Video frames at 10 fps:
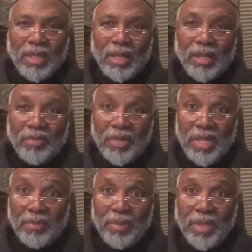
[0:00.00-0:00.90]
if
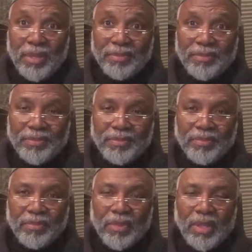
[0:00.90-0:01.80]
need be,
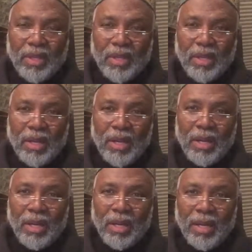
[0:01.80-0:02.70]

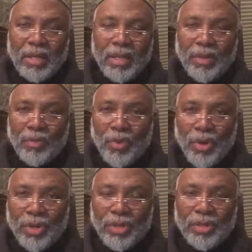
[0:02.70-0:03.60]
and get
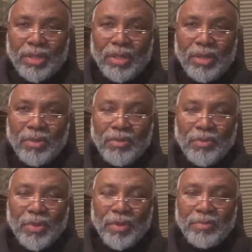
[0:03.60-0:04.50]
water
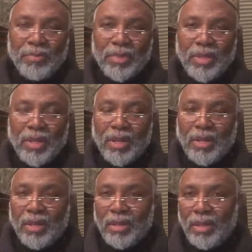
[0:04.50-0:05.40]
from
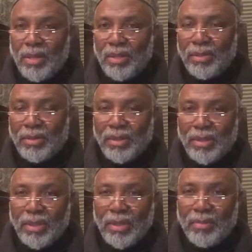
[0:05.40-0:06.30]
the
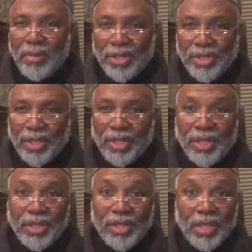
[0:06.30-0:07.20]
masjid
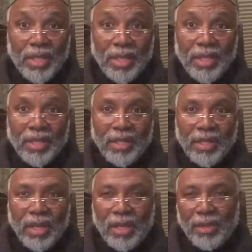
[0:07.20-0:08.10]
that is clean
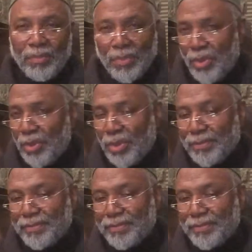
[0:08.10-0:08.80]
and pure.